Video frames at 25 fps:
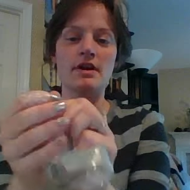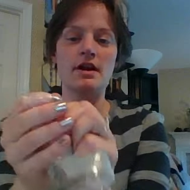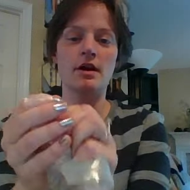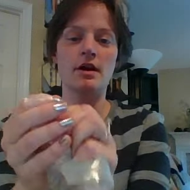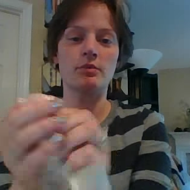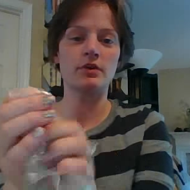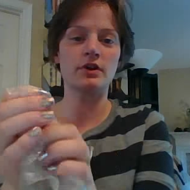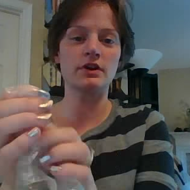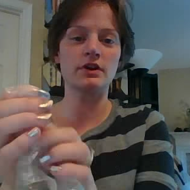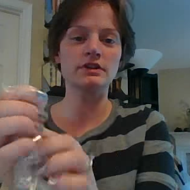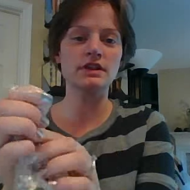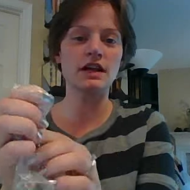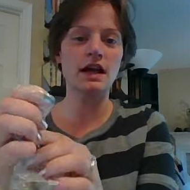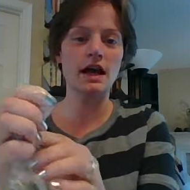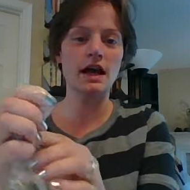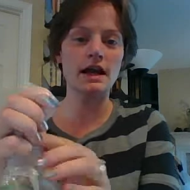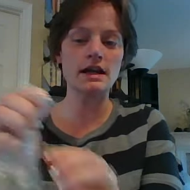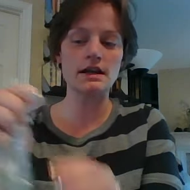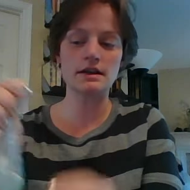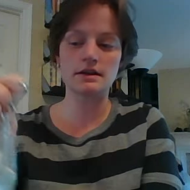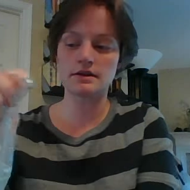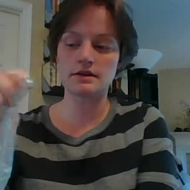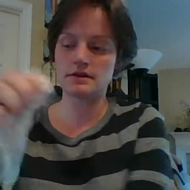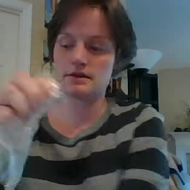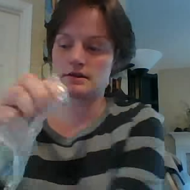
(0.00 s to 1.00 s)
it up real
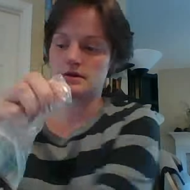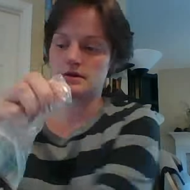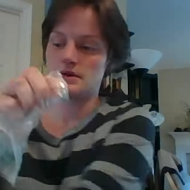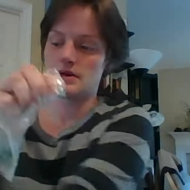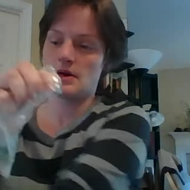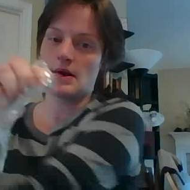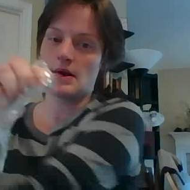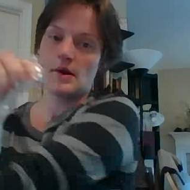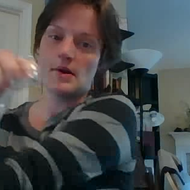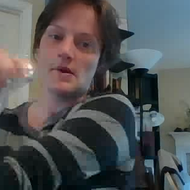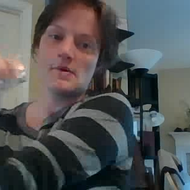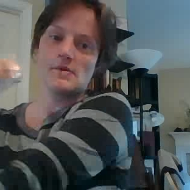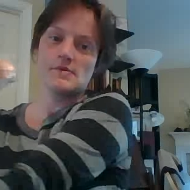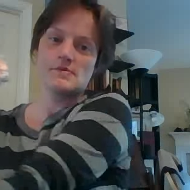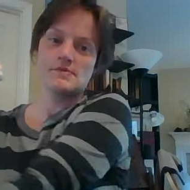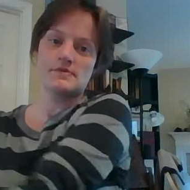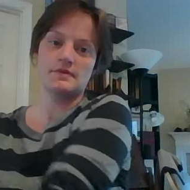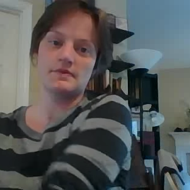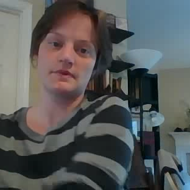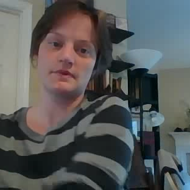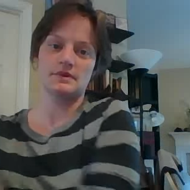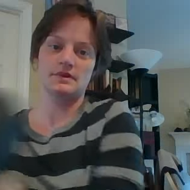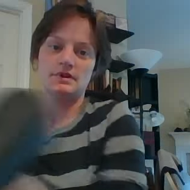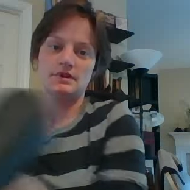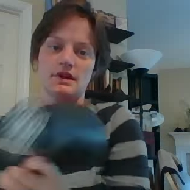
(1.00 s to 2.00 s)
tight
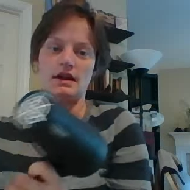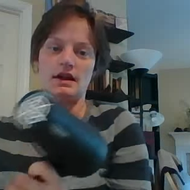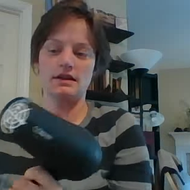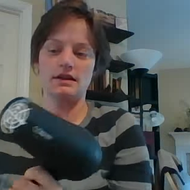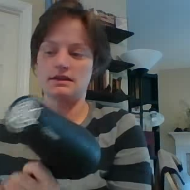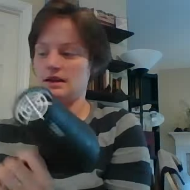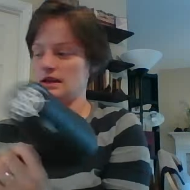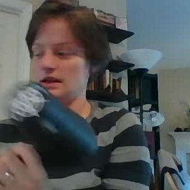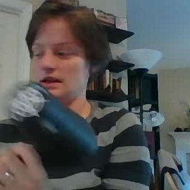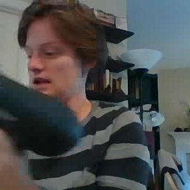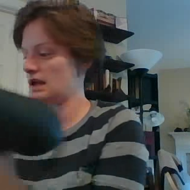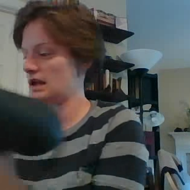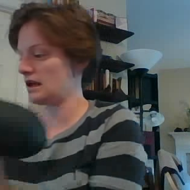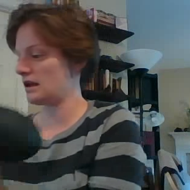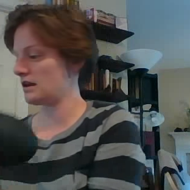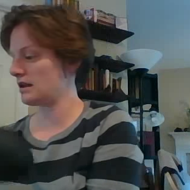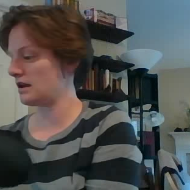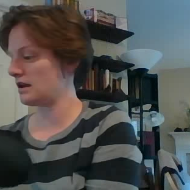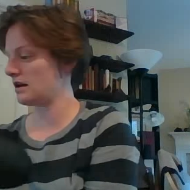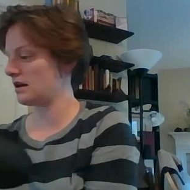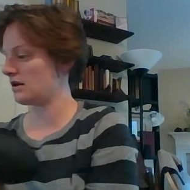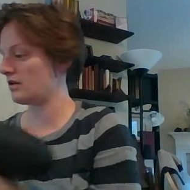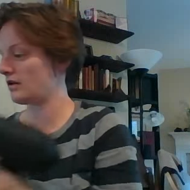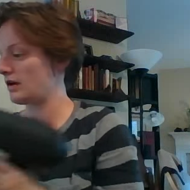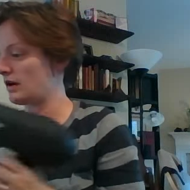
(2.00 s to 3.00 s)
as I can
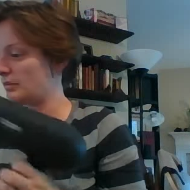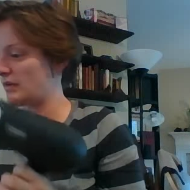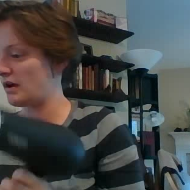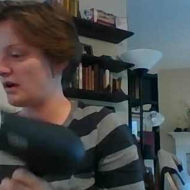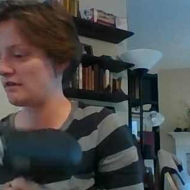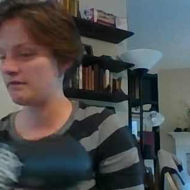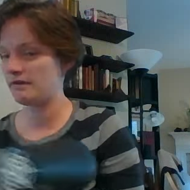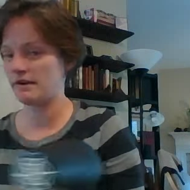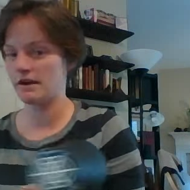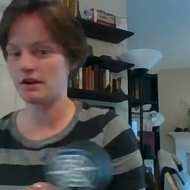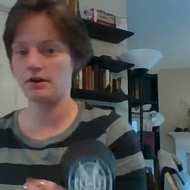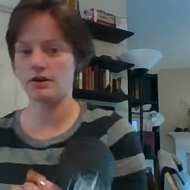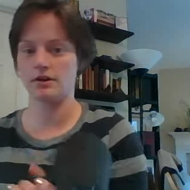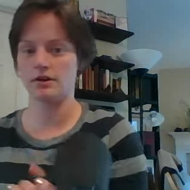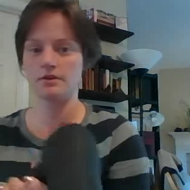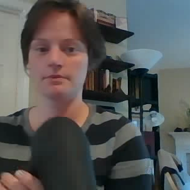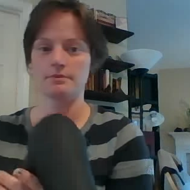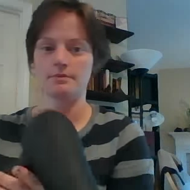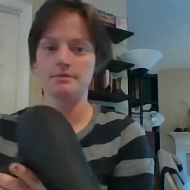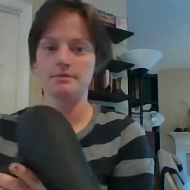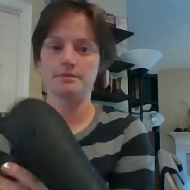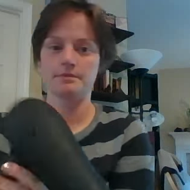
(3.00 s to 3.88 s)
there on my finger,